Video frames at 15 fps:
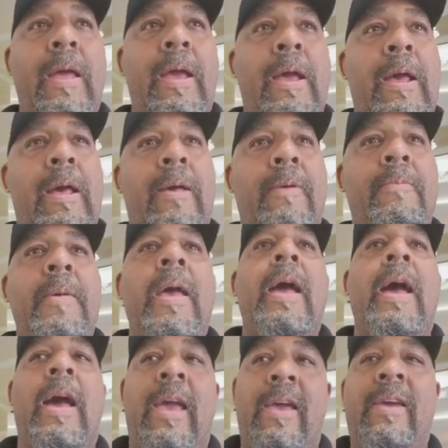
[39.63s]
Uh,
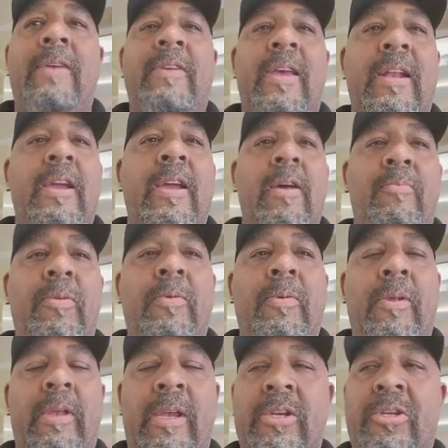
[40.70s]
I have had a couple
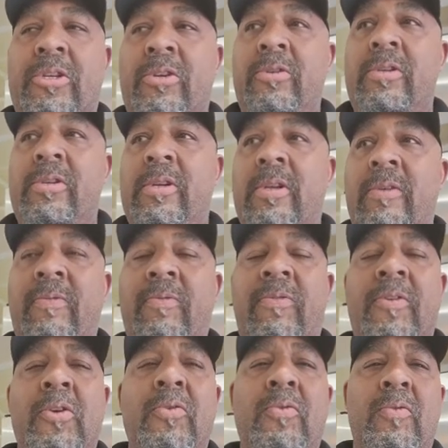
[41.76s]
of issues, a
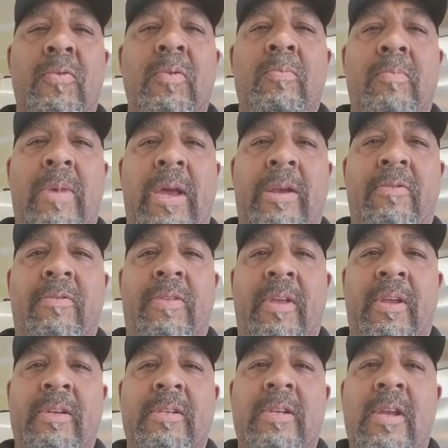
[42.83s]
few minor
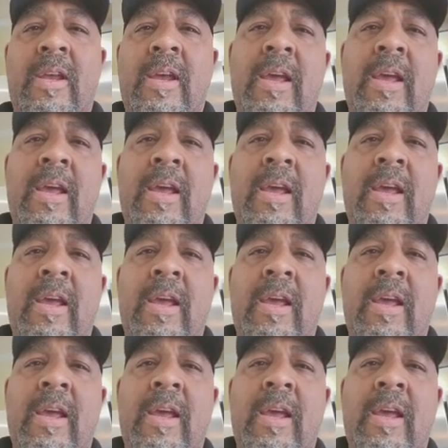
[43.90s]
things.